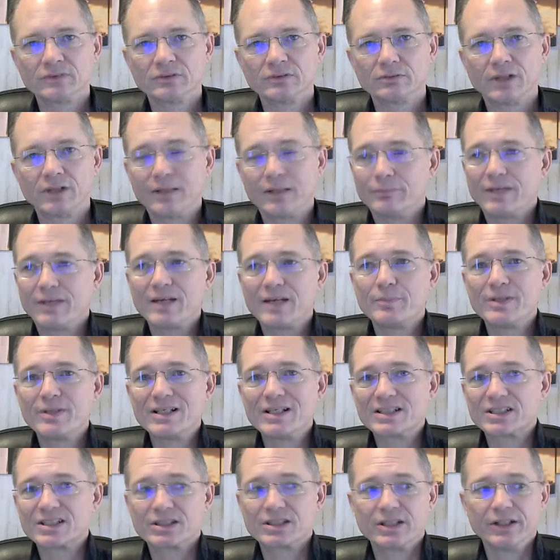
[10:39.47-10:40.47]
It may be a
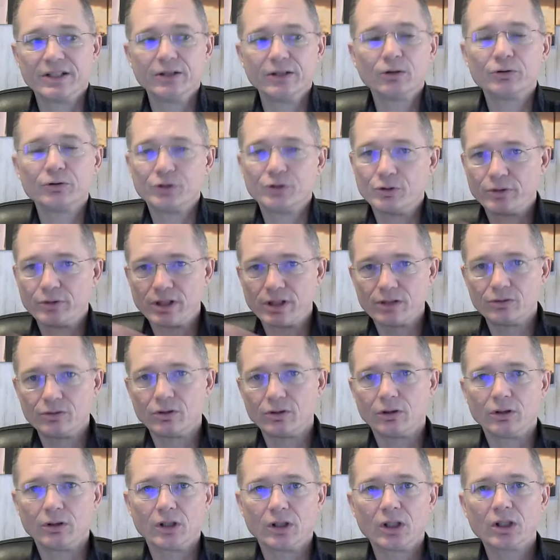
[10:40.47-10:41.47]
skill you need to
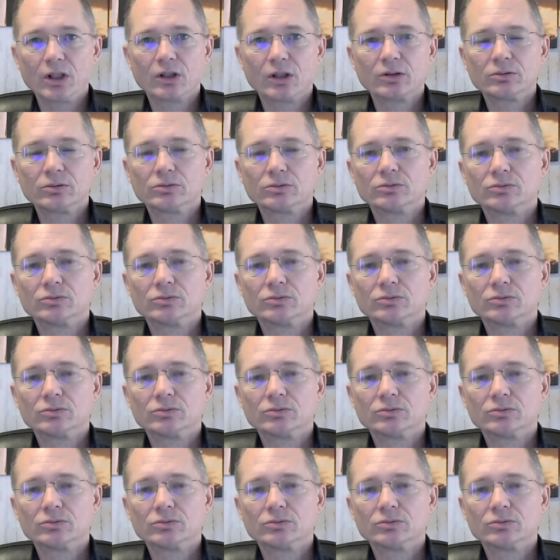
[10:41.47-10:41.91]
learn,